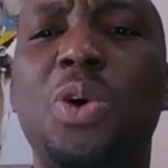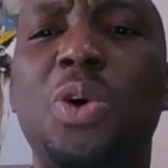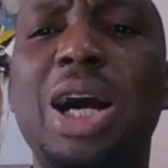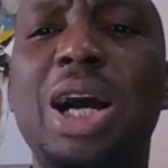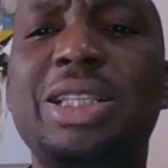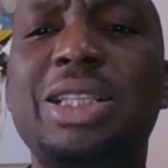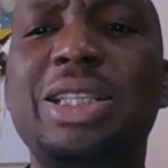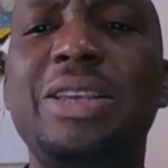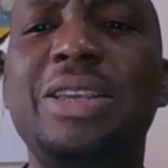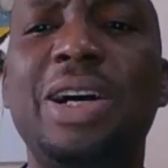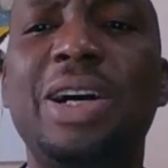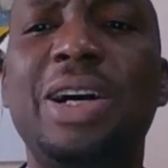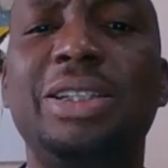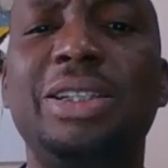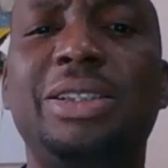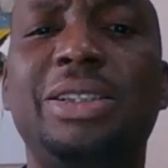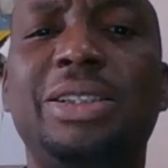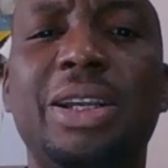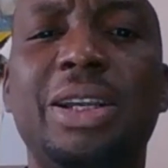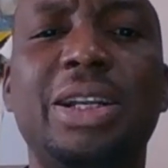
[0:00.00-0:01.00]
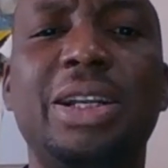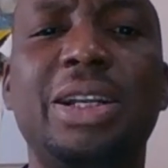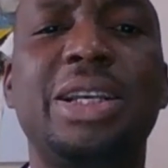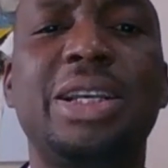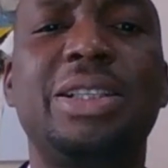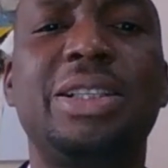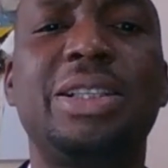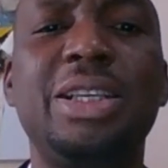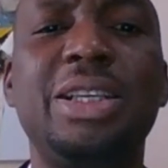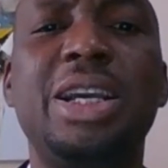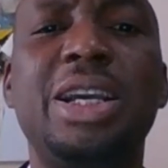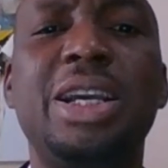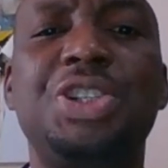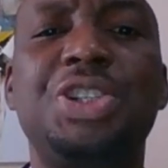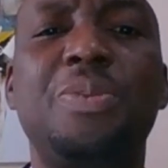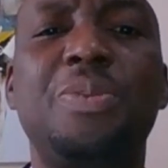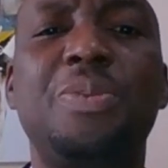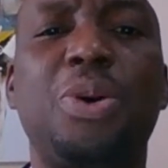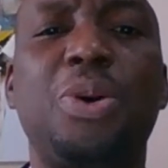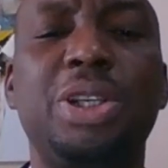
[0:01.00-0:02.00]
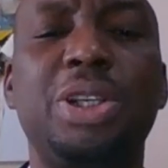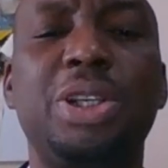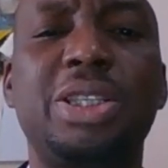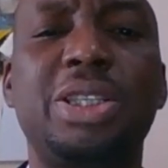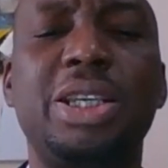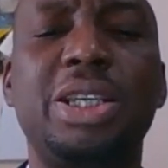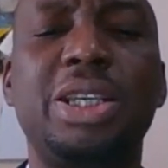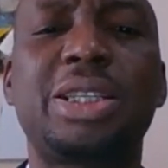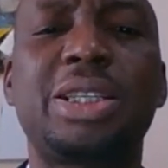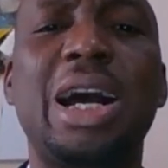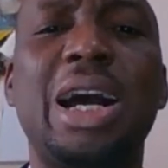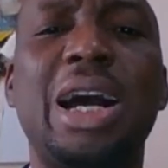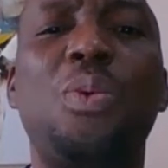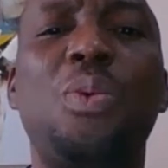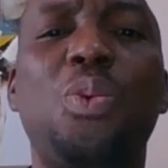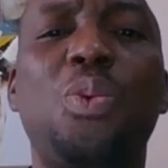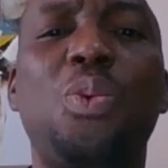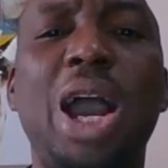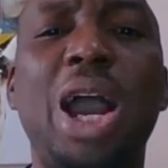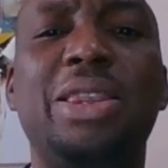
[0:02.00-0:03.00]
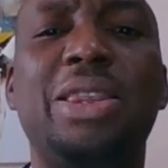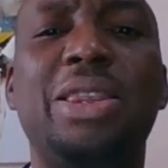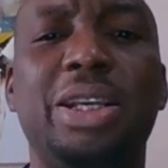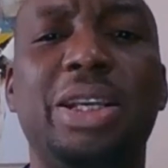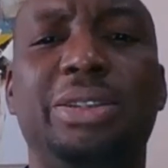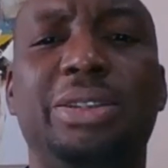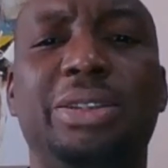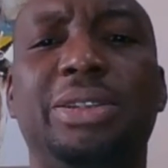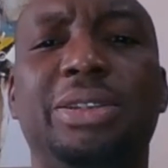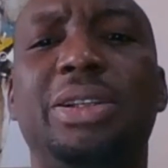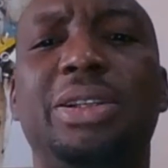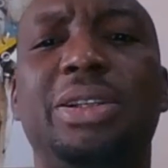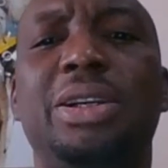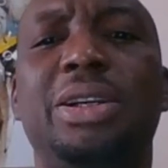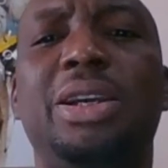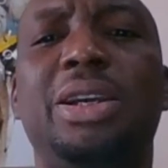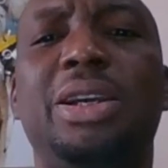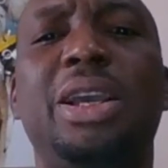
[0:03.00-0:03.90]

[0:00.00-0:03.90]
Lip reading: Proactive and integrated ESG policies can widen